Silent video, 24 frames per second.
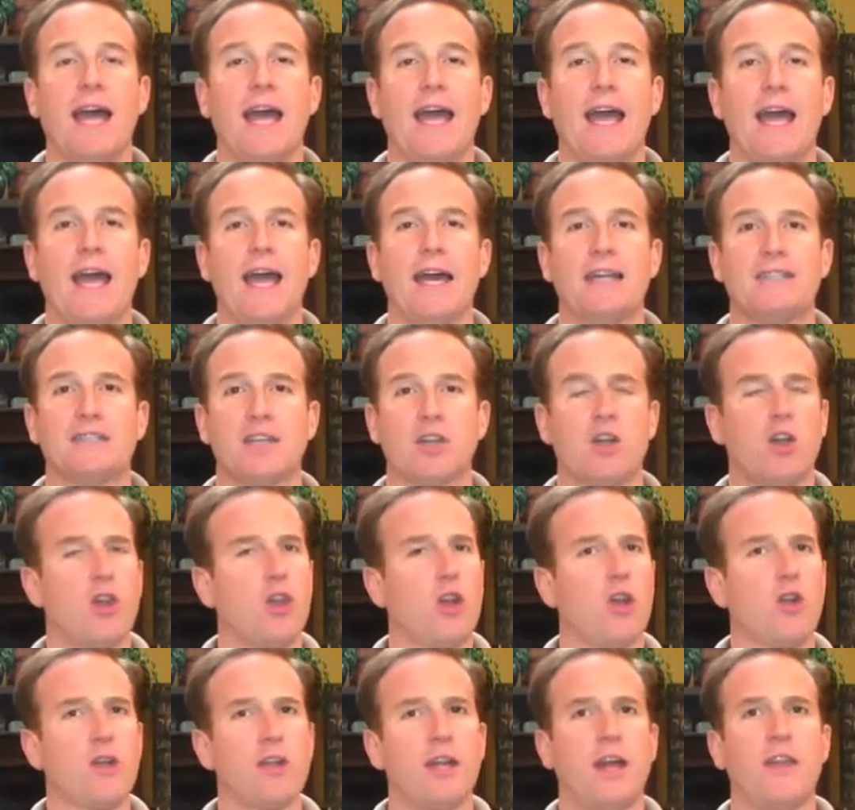as a
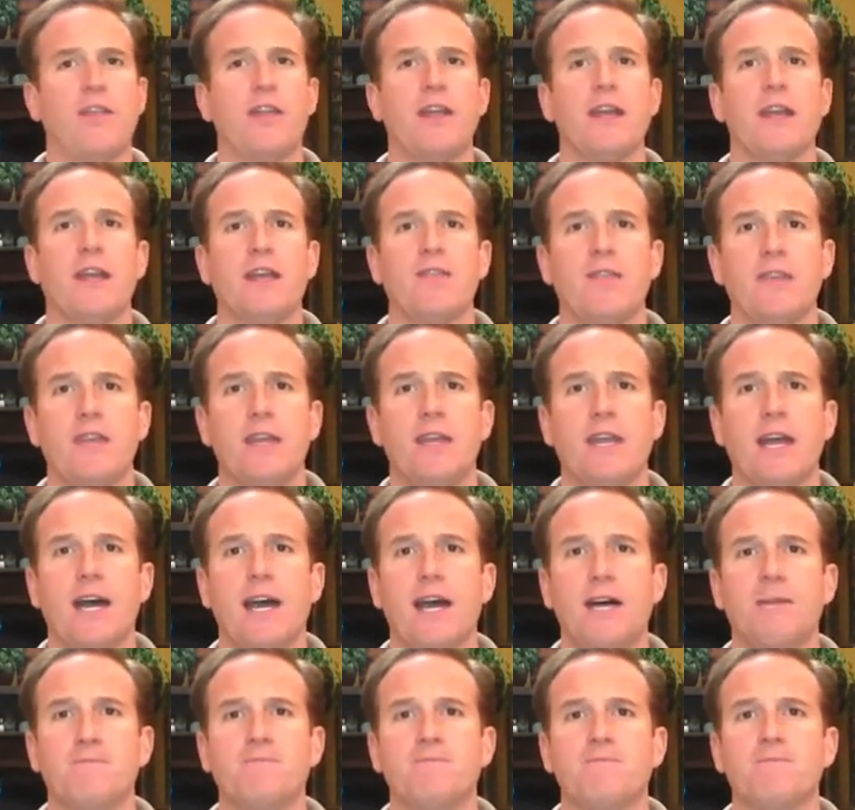clerk, I think, at
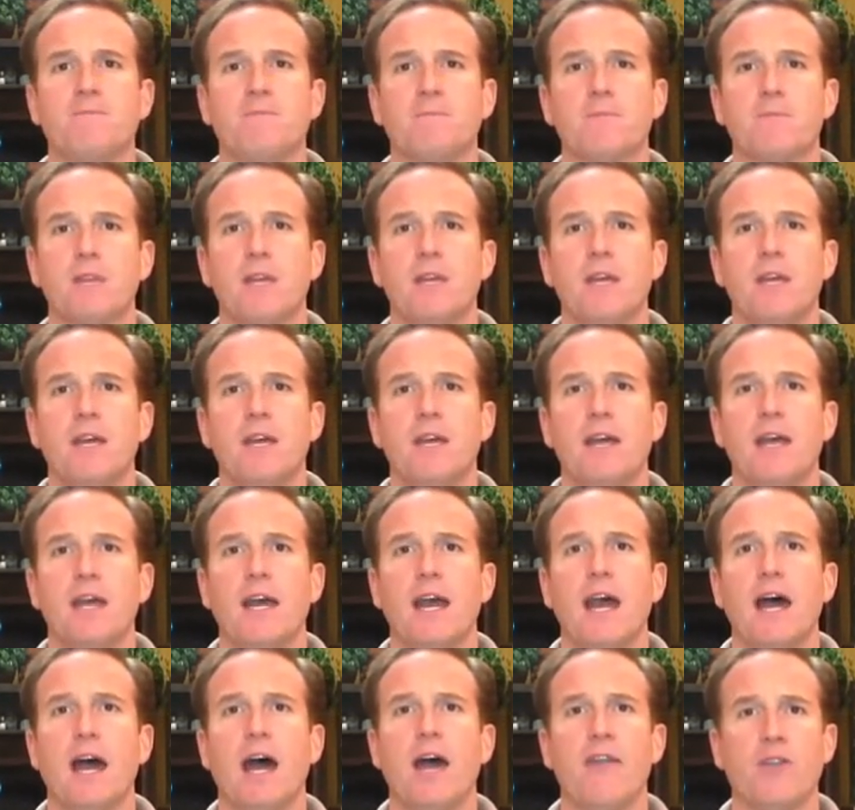
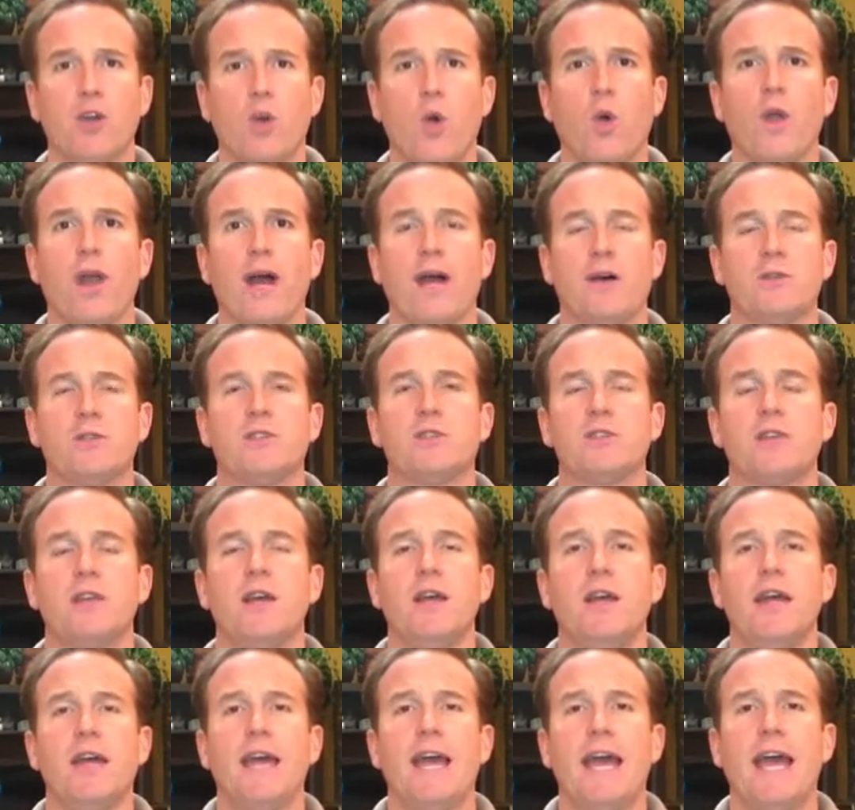the courthouse,
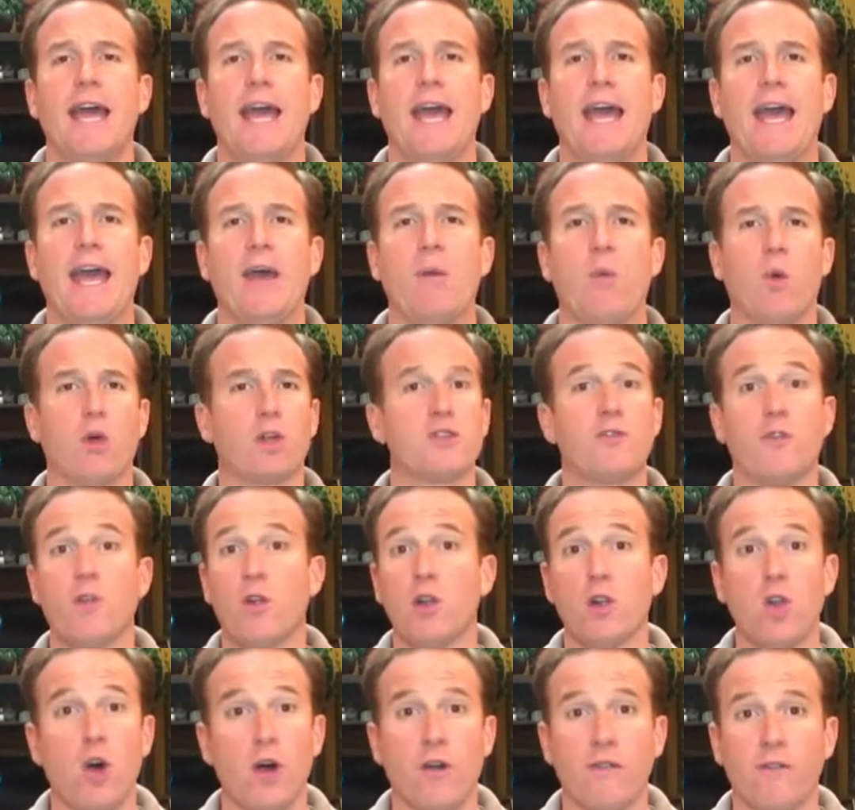and works for a
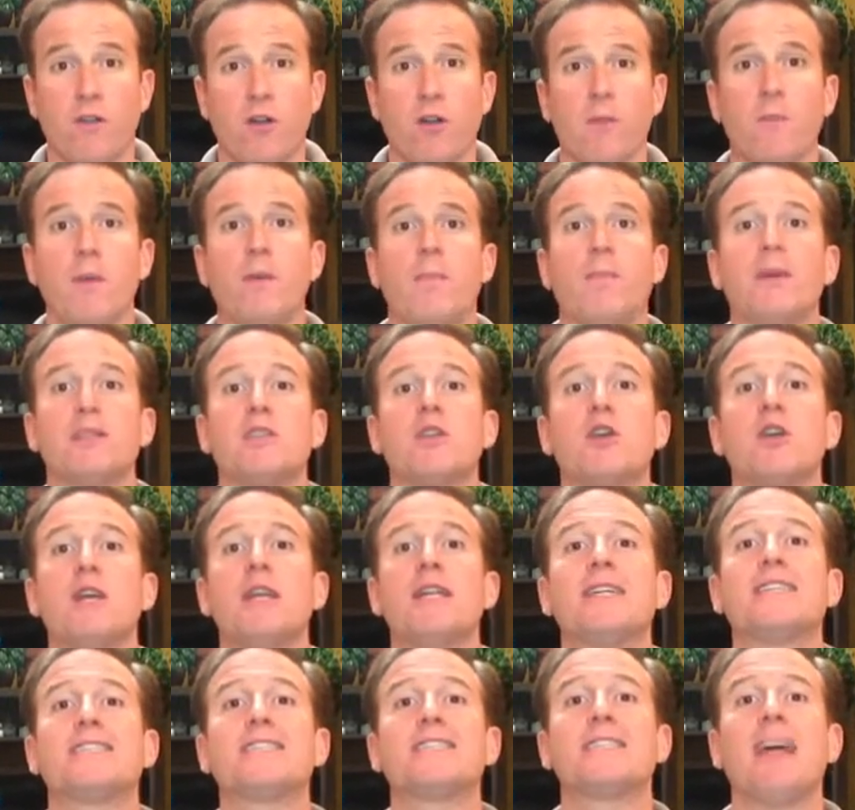law firm. But he's looking
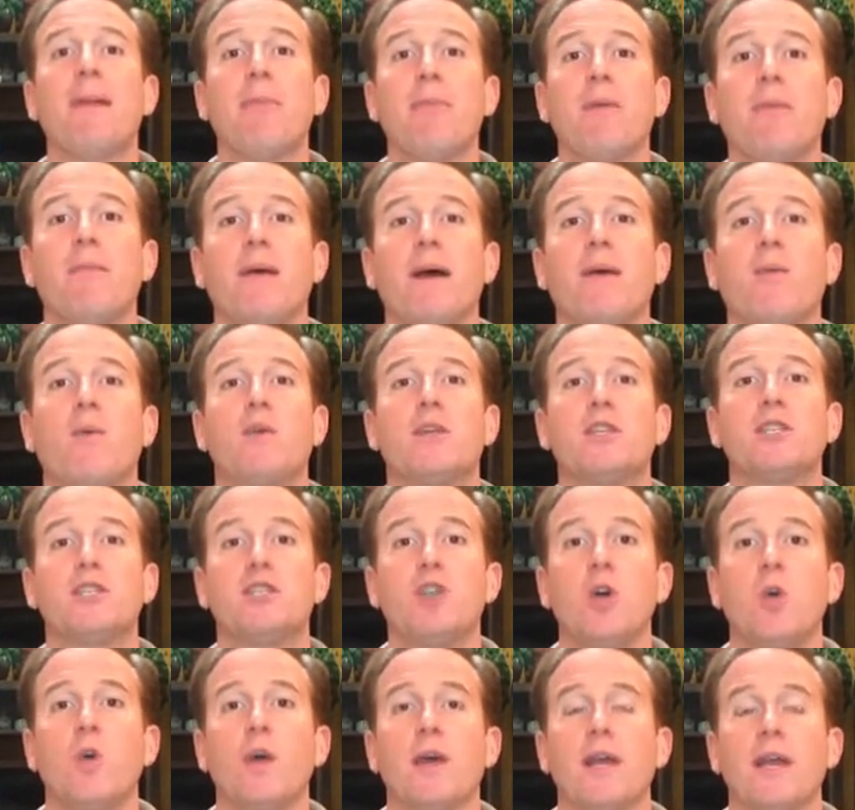to supplement what he's
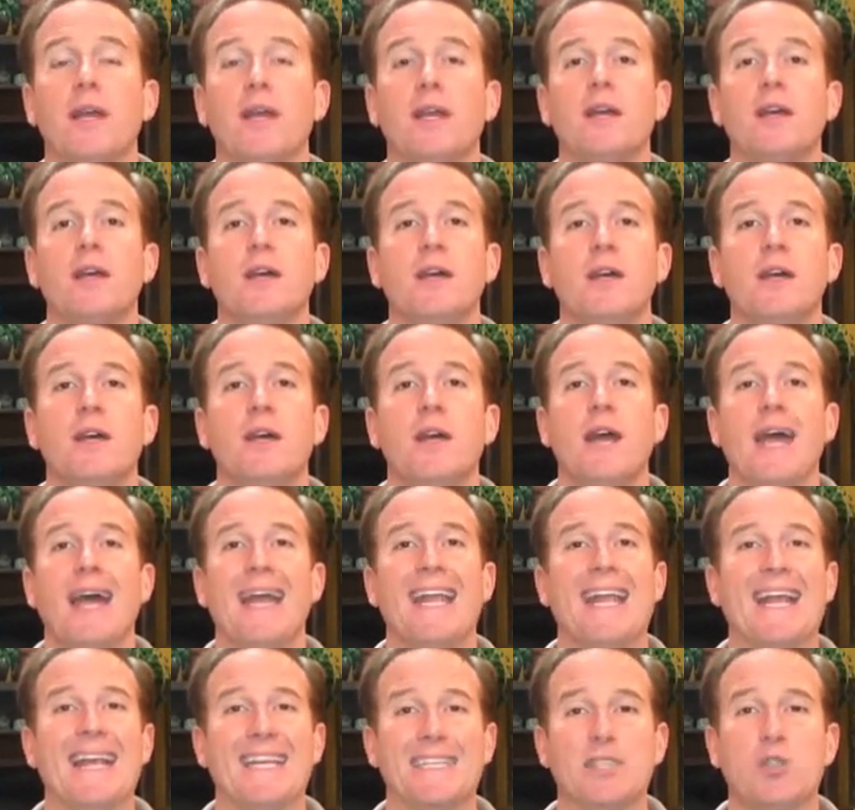doing, and
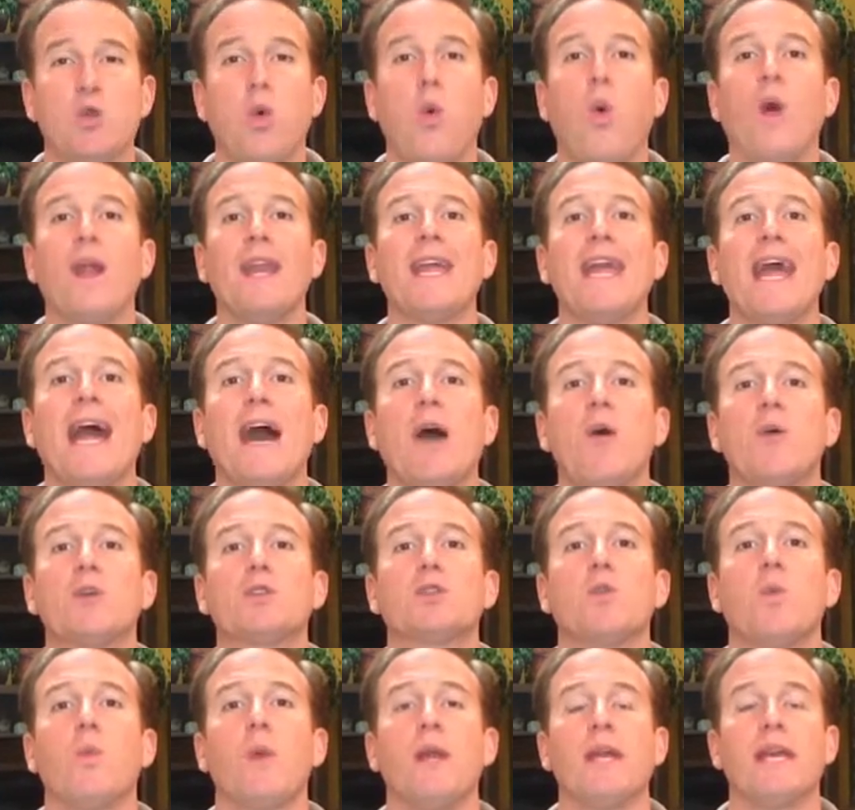he has 20 hours
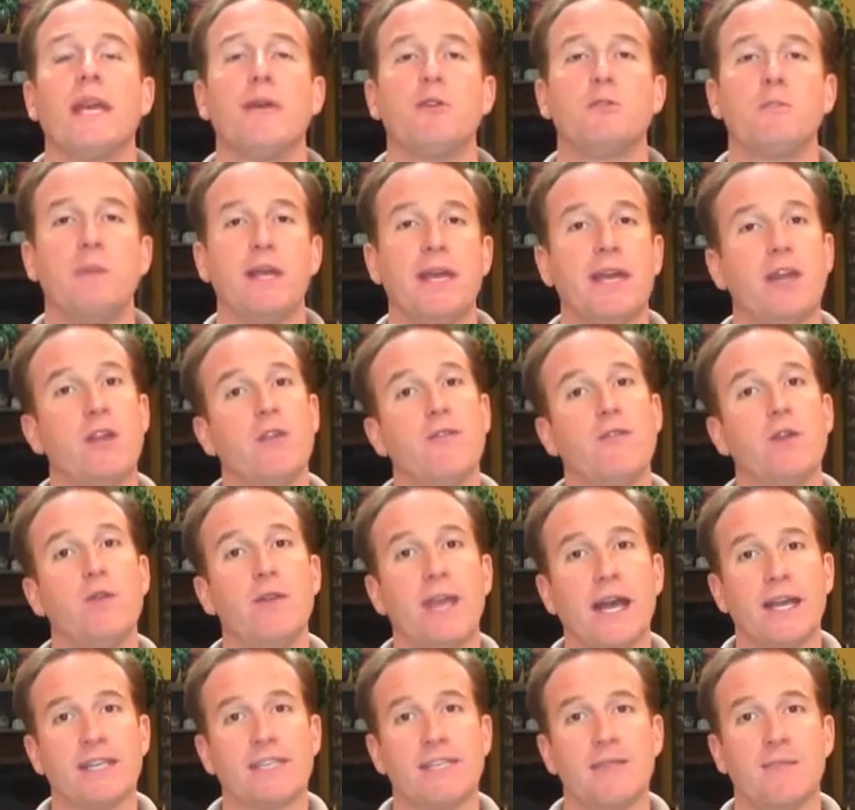a week. He was being interviewed
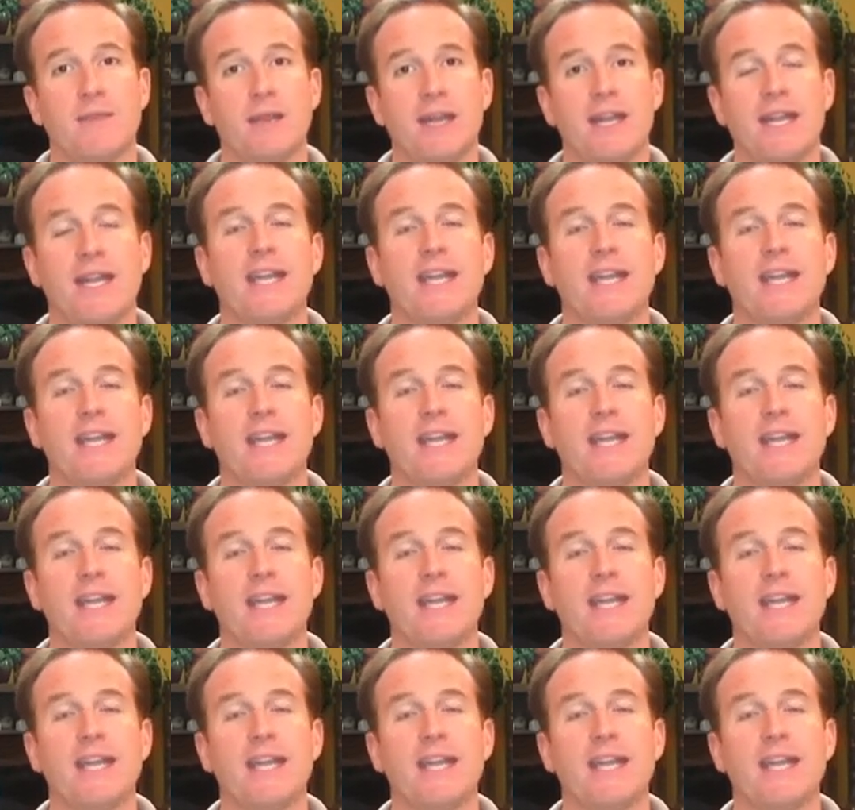next to me.